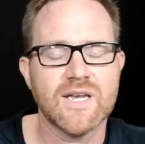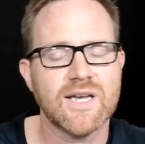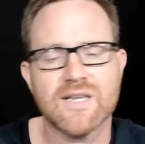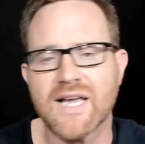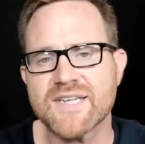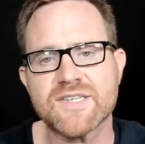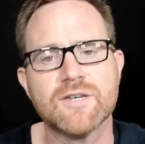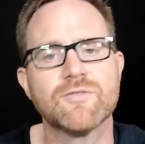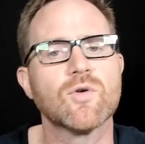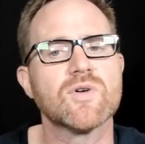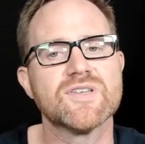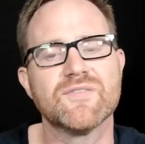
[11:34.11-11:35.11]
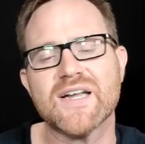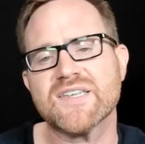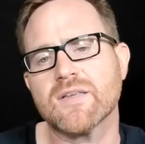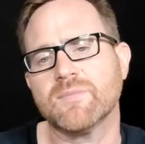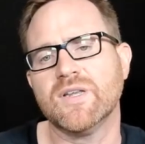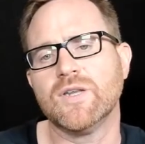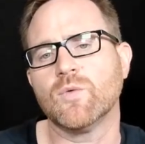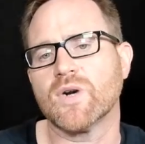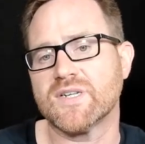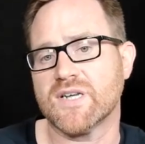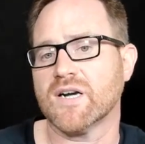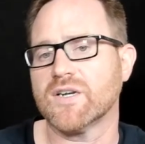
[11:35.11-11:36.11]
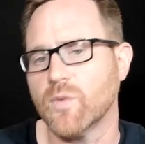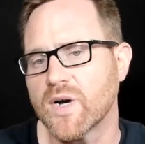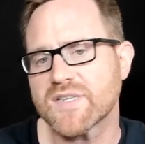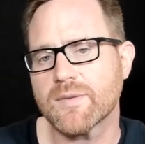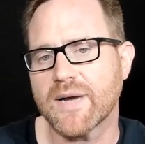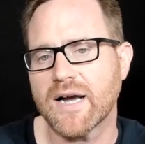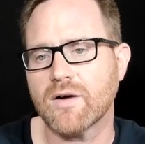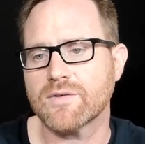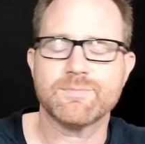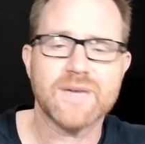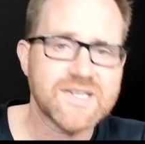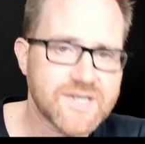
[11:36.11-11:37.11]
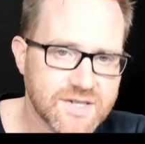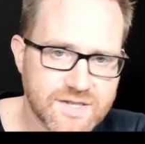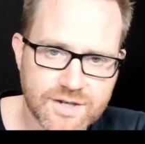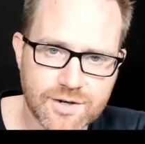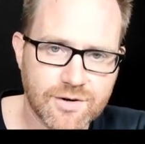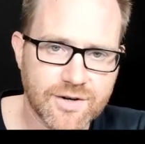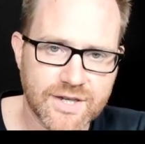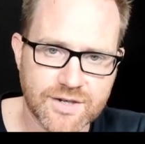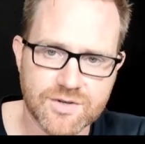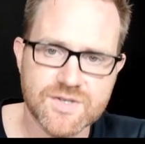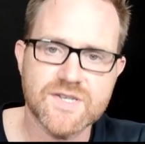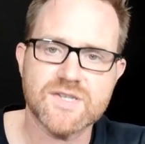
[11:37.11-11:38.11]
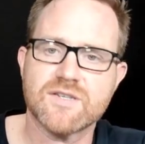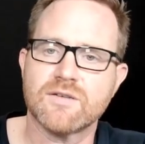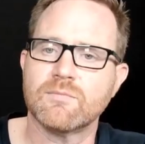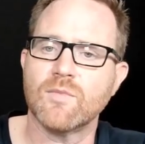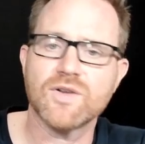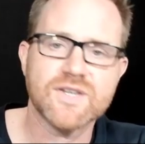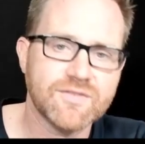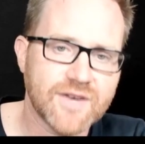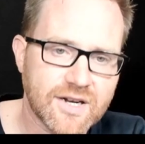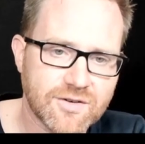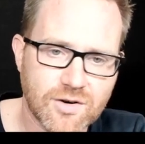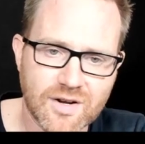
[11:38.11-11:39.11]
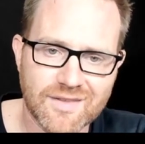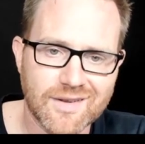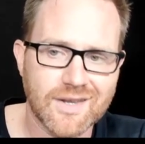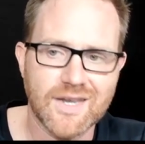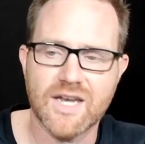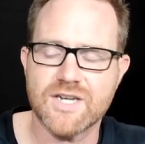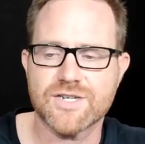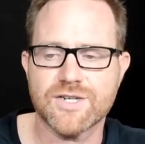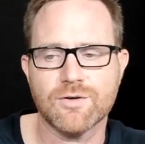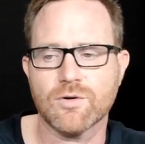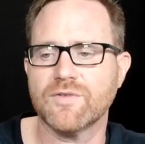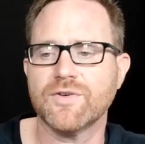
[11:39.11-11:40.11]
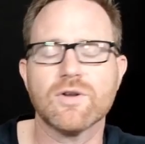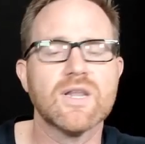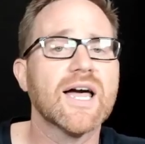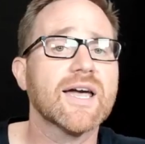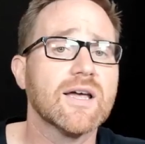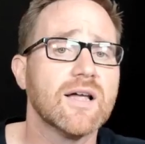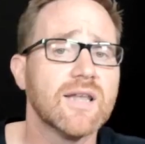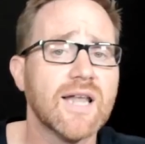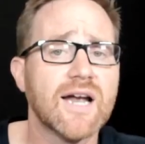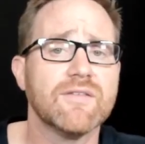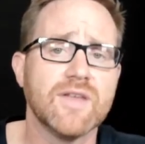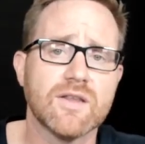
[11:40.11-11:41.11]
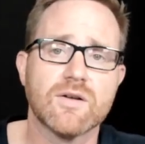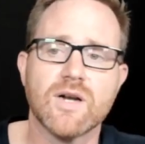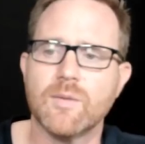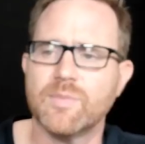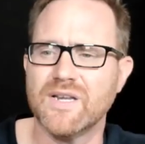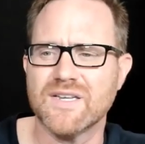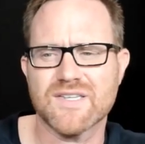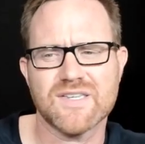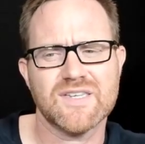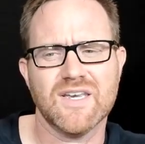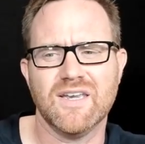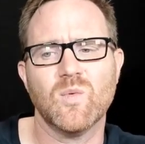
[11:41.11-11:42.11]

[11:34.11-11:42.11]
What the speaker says: And lastly, of course, if that's something you want to talk to us about, basic security in your system, multi-factor authentication, or if you're like a lot of the other companies that say,